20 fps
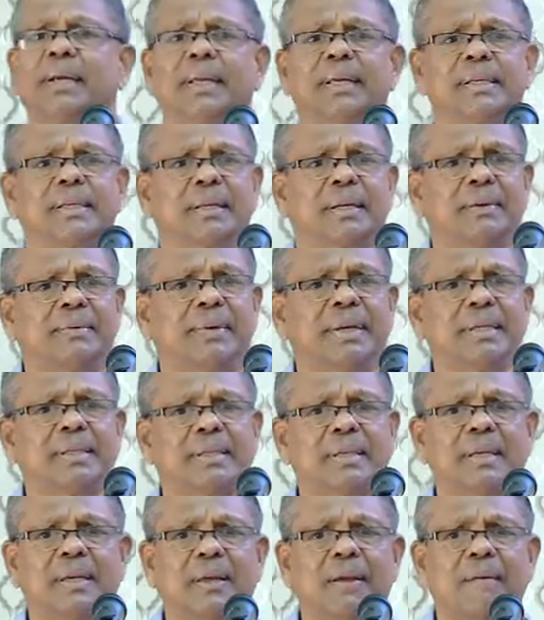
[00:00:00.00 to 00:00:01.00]
history, we
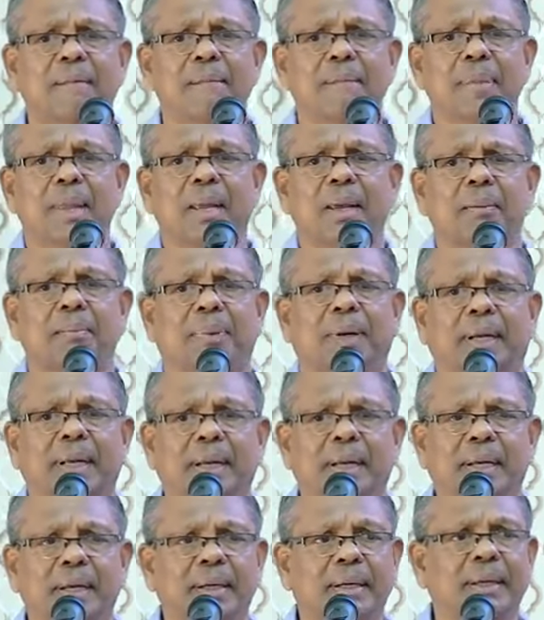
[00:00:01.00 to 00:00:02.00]
see
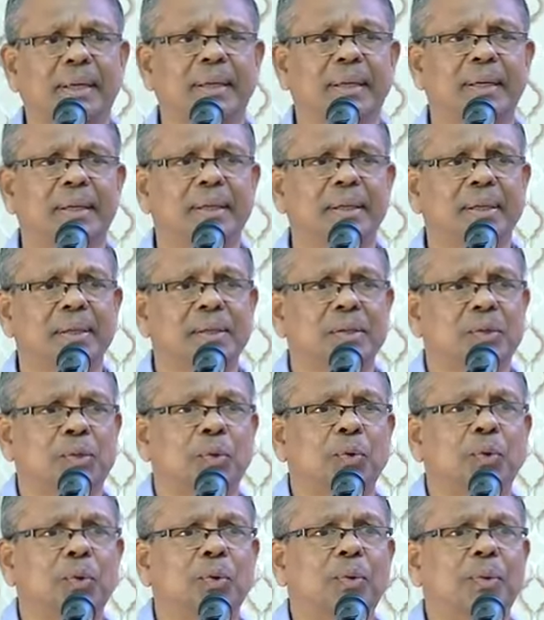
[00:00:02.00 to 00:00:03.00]
particularly
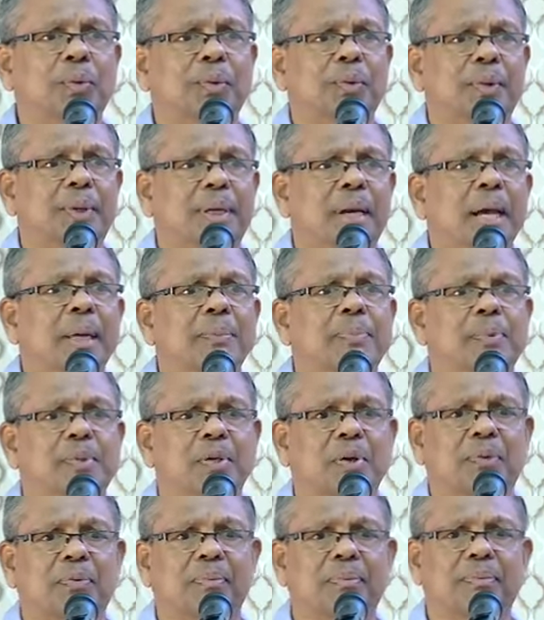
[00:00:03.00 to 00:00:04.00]
two types
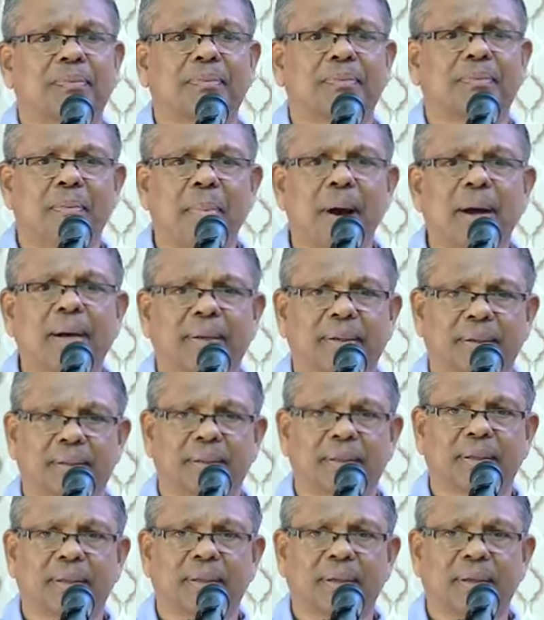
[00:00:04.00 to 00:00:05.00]
of
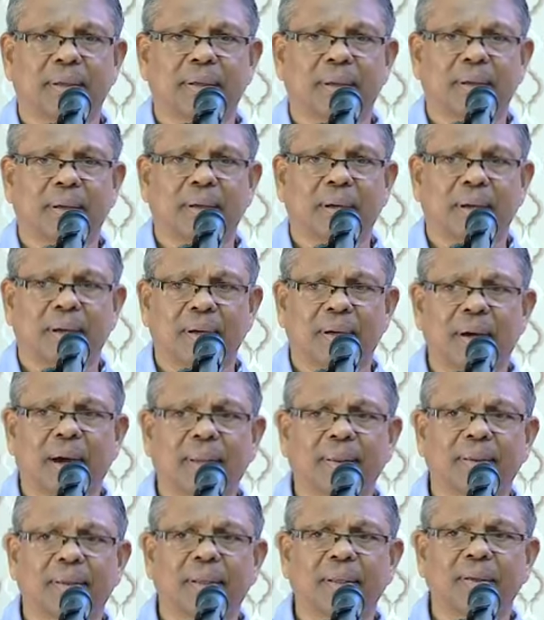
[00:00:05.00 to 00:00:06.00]
monks,
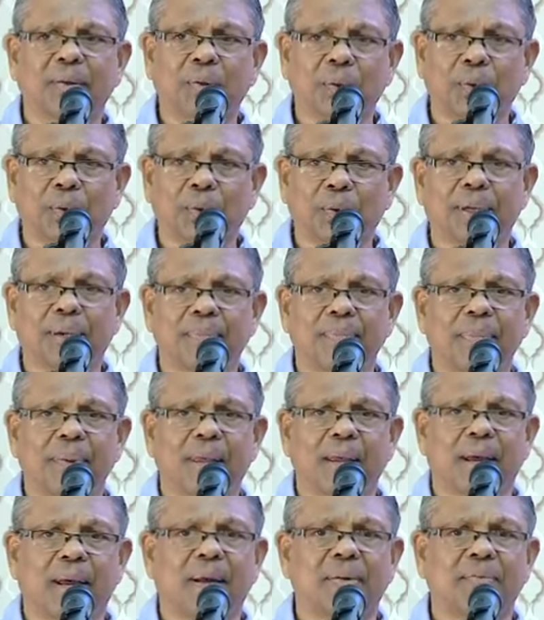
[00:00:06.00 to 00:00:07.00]
Gantha Dura
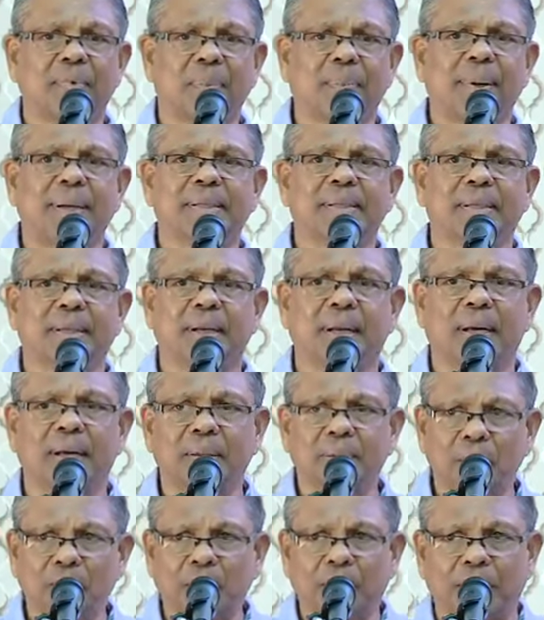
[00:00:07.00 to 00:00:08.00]
and
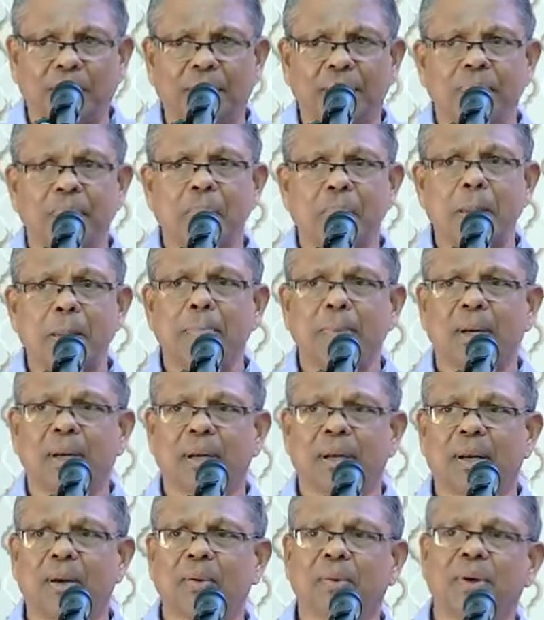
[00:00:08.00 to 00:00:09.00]
Vipassana Dura.
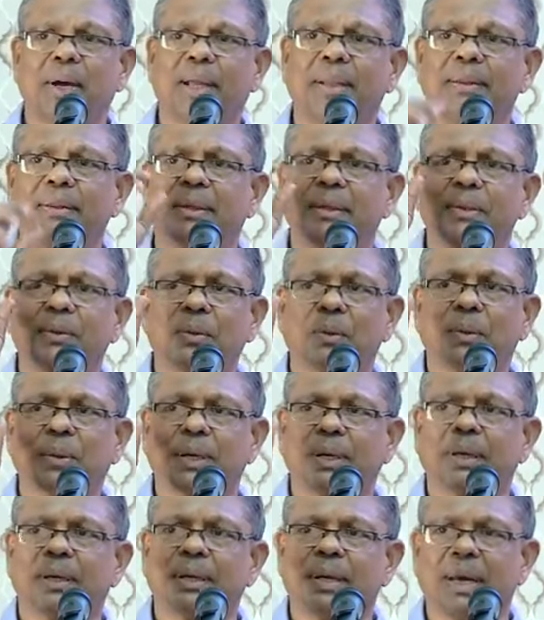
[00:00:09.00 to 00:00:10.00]
Now Gantha
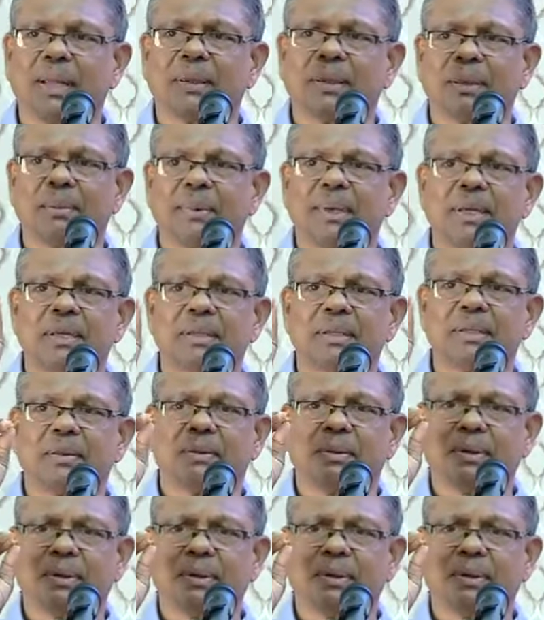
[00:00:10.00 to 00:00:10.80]
Dura, Gantha means